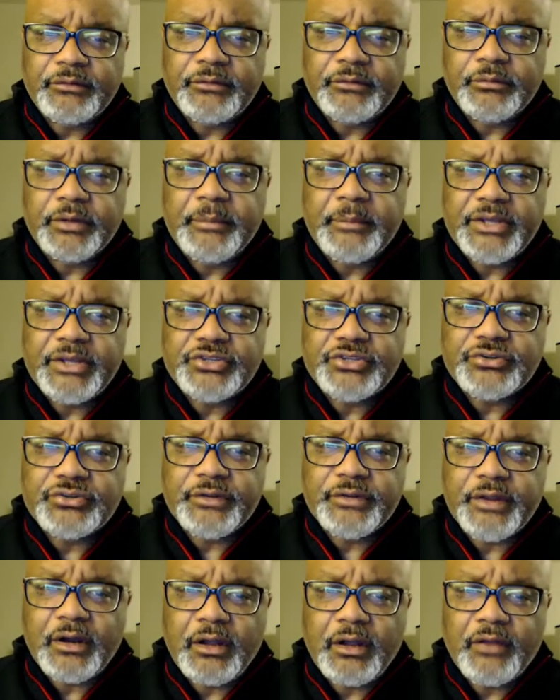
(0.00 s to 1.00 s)
We're going to make sure
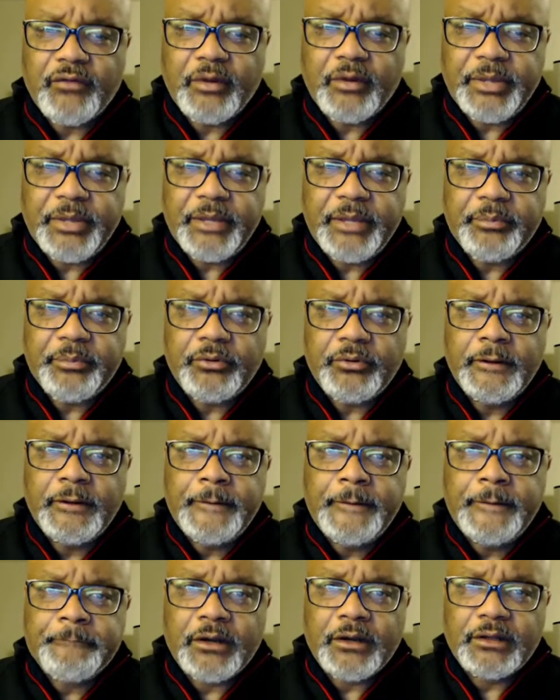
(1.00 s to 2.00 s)
that all of our people
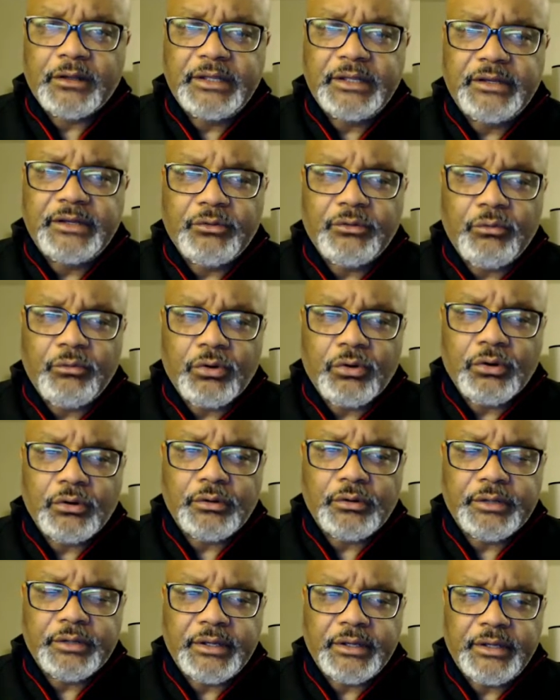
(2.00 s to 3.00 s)
are leading the
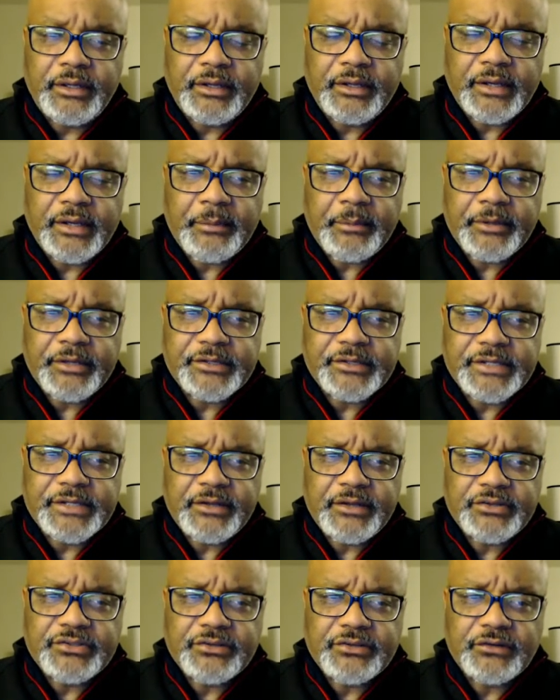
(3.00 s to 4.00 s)
world in economic
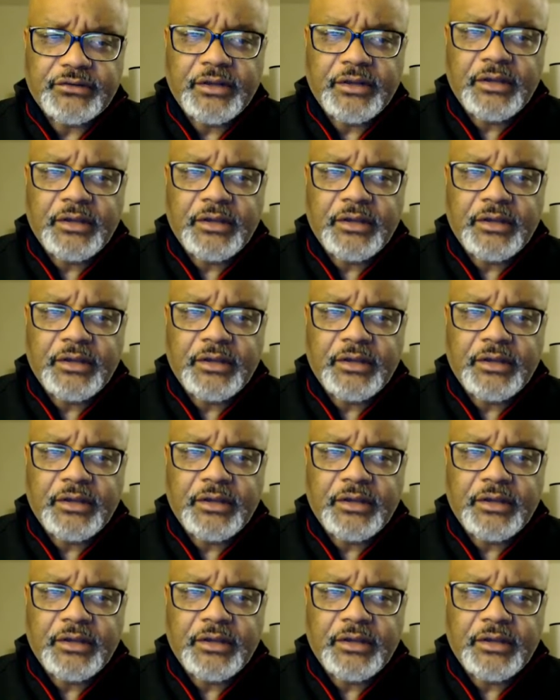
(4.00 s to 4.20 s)
intelligence.